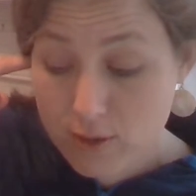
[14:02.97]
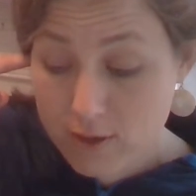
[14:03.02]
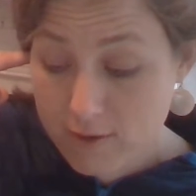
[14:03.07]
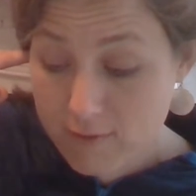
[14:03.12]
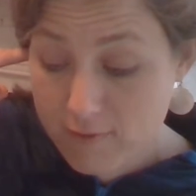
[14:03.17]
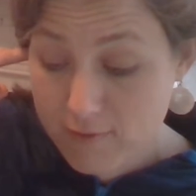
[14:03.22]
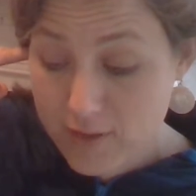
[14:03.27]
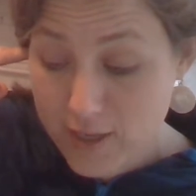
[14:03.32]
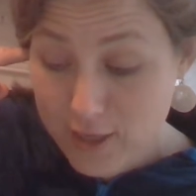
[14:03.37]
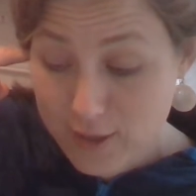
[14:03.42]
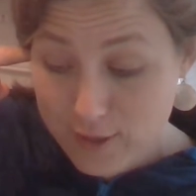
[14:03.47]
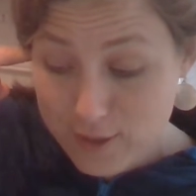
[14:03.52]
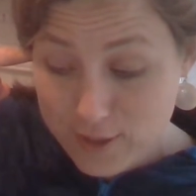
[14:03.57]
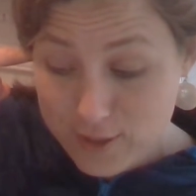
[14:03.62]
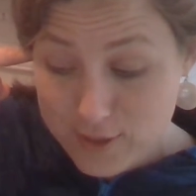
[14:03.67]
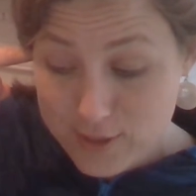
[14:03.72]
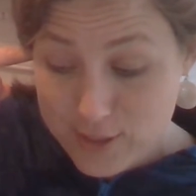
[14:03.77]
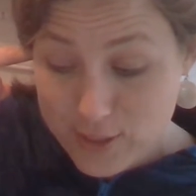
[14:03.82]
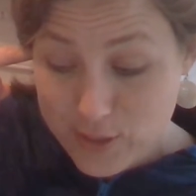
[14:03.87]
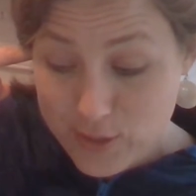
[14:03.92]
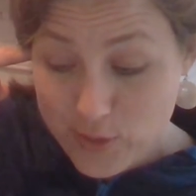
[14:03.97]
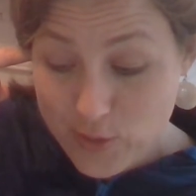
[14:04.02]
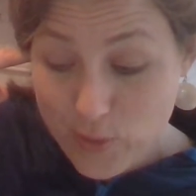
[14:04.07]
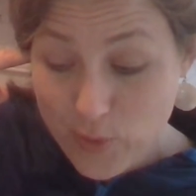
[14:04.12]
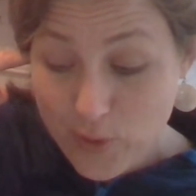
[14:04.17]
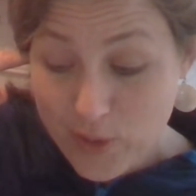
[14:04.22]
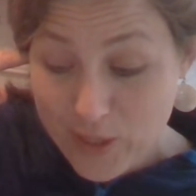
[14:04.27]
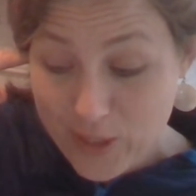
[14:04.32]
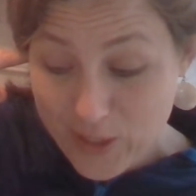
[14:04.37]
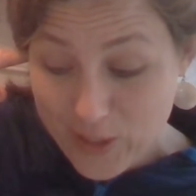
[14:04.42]
your fingers in
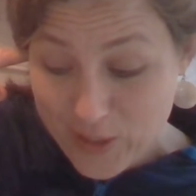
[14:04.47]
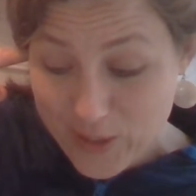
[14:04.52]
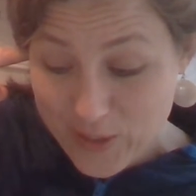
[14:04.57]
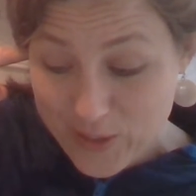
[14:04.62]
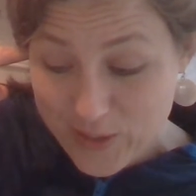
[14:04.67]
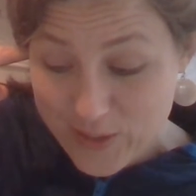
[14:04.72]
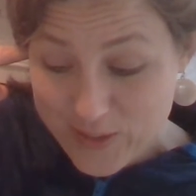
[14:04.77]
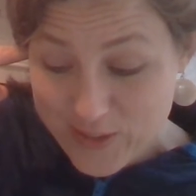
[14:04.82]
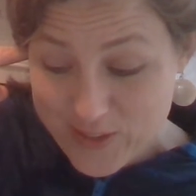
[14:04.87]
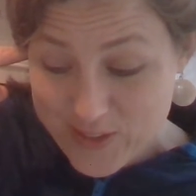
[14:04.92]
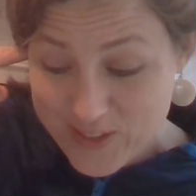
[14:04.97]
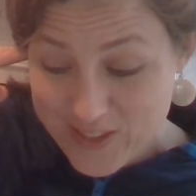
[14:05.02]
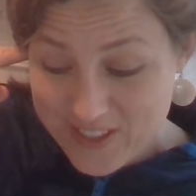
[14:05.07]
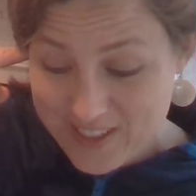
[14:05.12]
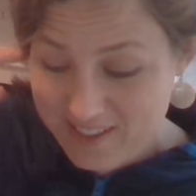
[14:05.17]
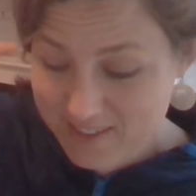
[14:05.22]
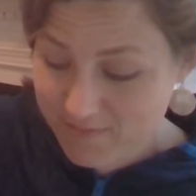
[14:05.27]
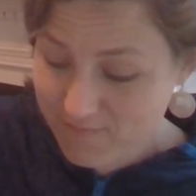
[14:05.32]
your ears.